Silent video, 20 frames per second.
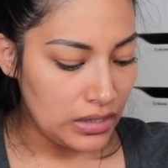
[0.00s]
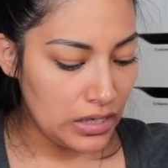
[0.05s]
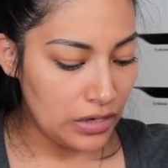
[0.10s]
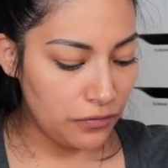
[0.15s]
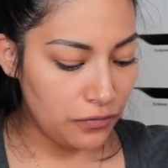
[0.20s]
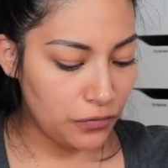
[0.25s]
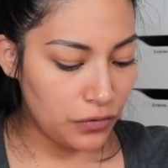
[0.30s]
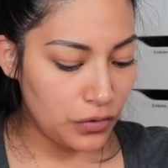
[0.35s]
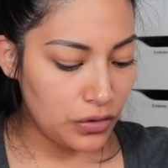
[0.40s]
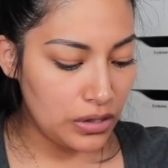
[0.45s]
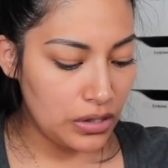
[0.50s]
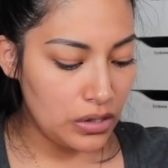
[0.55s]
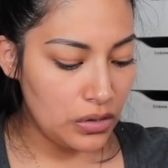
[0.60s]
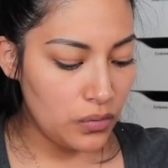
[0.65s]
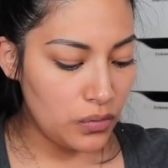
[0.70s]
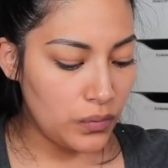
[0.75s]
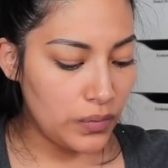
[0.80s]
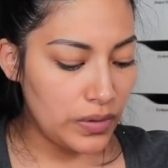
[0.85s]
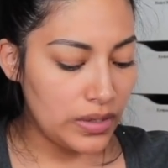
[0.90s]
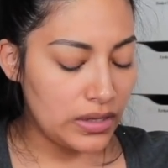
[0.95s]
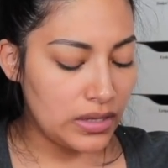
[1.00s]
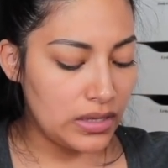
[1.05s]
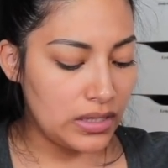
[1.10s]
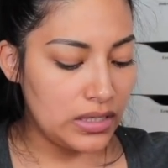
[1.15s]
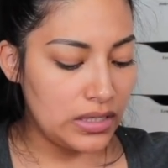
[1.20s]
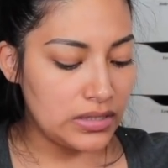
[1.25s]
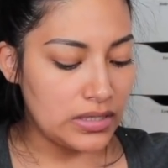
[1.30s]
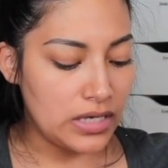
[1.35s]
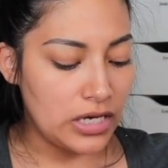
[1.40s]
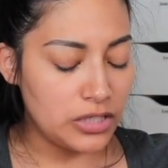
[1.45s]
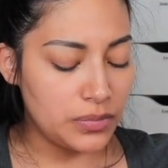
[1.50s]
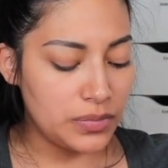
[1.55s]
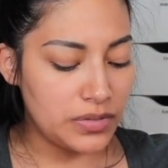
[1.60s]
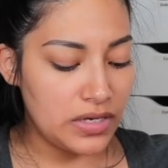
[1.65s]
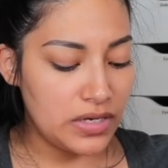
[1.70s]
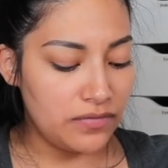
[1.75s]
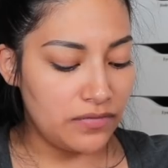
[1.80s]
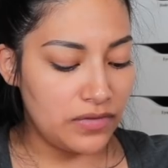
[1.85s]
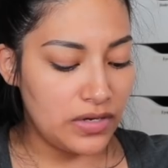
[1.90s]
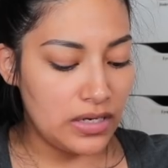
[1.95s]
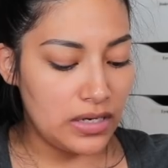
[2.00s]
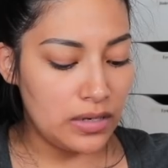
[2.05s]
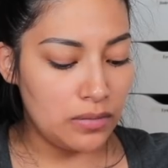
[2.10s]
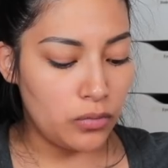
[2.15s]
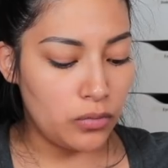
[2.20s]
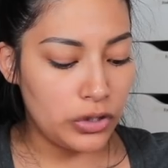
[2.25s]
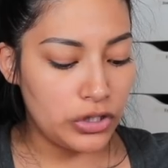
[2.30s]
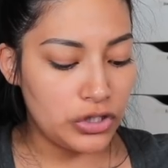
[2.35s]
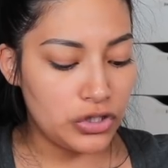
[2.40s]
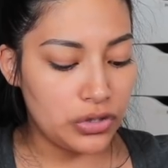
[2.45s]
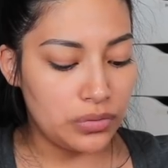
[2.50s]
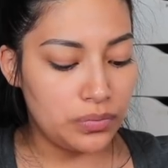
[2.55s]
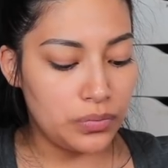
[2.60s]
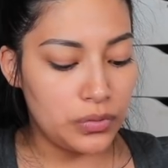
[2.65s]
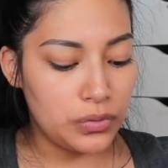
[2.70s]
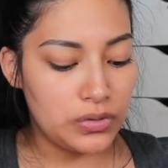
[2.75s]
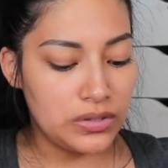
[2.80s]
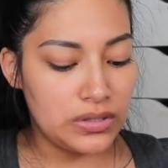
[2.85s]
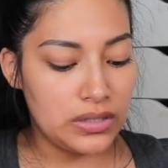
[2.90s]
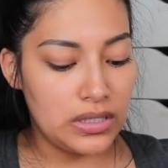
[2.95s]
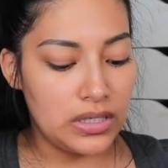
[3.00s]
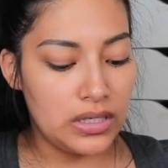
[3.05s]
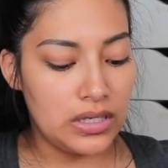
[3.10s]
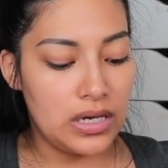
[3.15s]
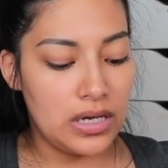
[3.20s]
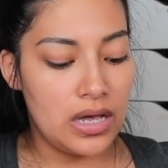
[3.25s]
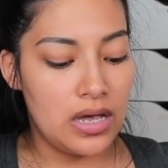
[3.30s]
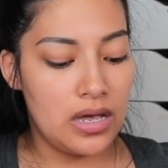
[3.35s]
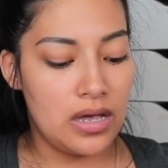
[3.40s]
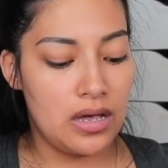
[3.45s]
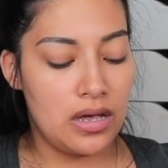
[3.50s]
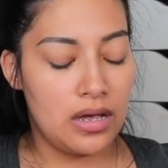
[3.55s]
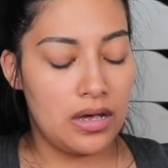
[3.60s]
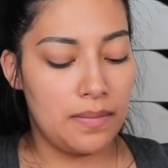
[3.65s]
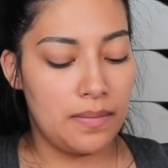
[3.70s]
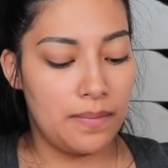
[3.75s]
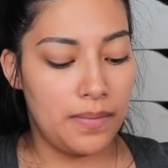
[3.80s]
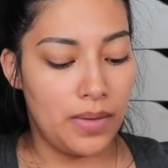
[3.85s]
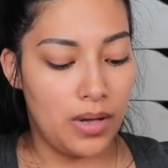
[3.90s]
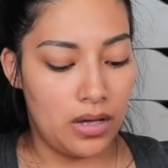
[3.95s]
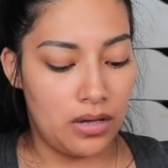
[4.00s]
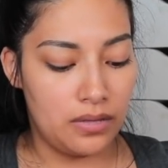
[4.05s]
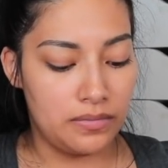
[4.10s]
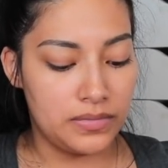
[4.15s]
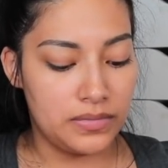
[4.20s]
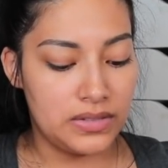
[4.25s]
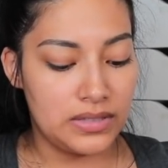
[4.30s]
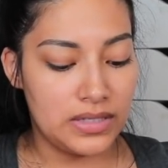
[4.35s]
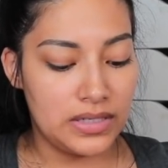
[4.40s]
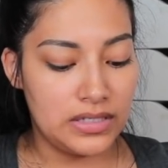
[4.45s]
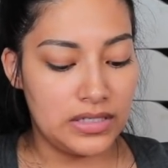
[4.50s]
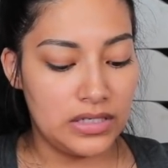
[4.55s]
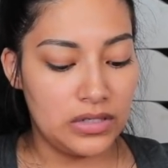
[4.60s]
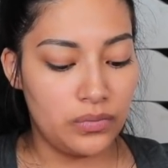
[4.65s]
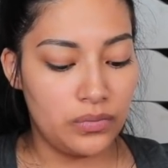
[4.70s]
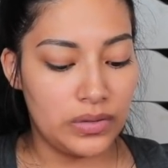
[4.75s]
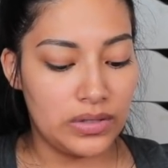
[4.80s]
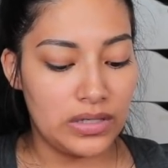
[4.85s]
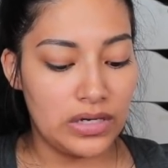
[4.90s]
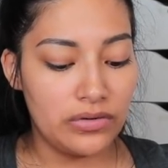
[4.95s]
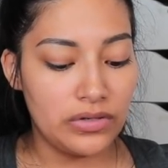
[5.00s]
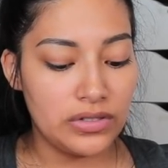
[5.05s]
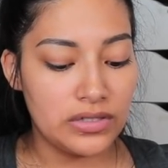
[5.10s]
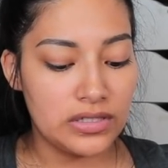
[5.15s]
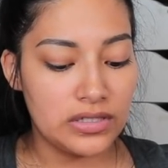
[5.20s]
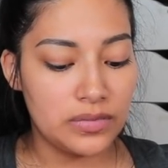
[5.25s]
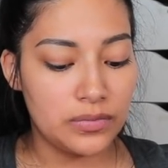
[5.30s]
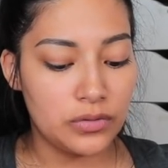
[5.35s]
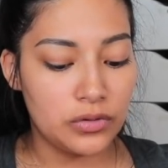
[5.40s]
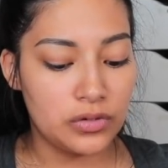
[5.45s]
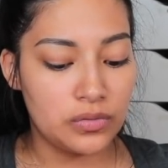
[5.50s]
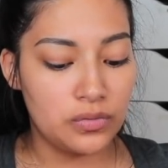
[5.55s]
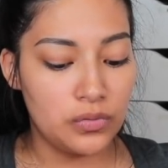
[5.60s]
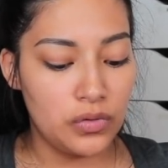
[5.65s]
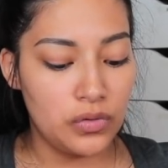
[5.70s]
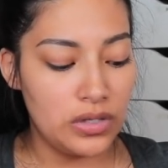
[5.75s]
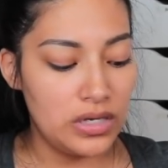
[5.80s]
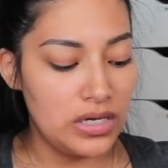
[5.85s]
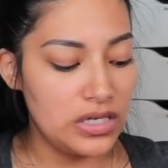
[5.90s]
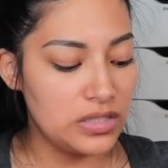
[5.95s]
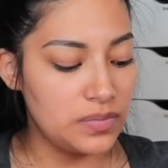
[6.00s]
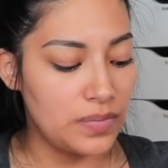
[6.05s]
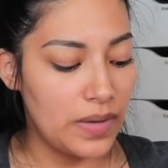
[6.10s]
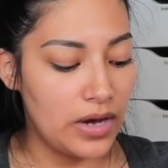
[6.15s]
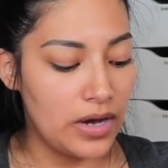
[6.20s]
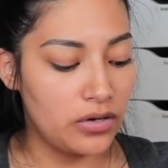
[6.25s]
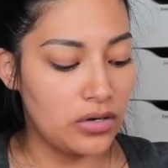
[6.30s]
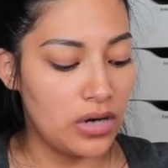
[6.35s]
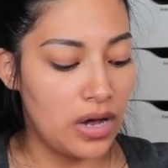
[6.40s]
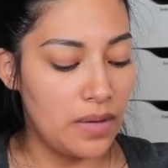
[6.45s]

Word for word: Get fruity with these 100% vegan moisture boosting balms scented with irresistible smoothie inspired